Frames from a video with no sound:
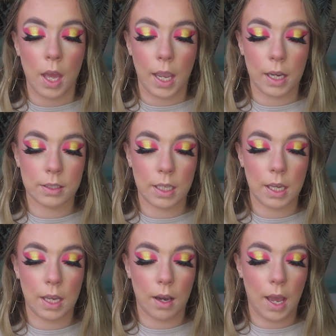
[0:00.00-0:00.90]
It's
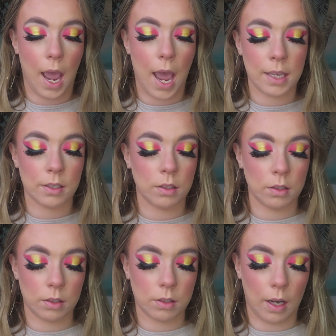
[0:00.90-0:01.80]
the
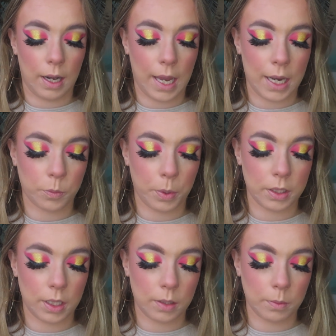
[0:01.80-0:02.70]
Essence Lash
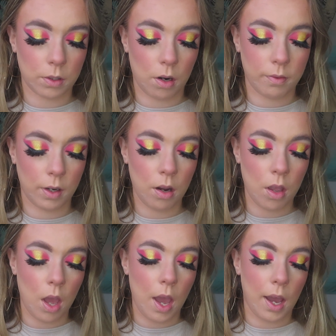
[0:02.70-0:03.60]
Princess mascara,
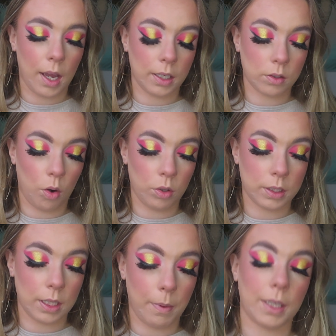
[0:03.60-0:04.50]
and it's
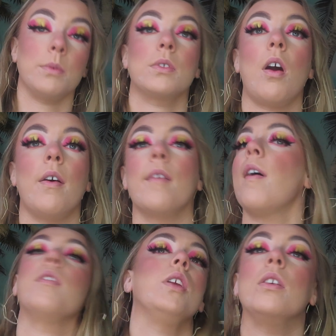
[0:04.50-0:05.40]
honestly the best mascara that I've
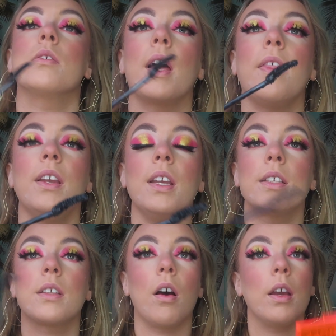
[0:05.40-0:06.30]
ever used. I think it
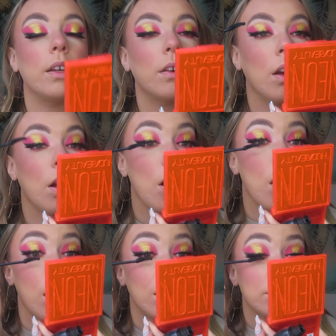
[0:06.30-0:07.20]
is like,
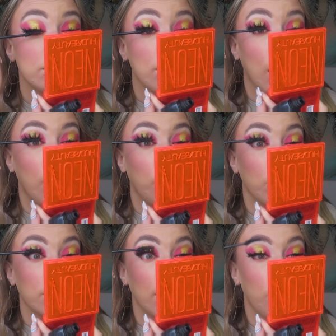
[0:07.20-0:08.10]
I want to say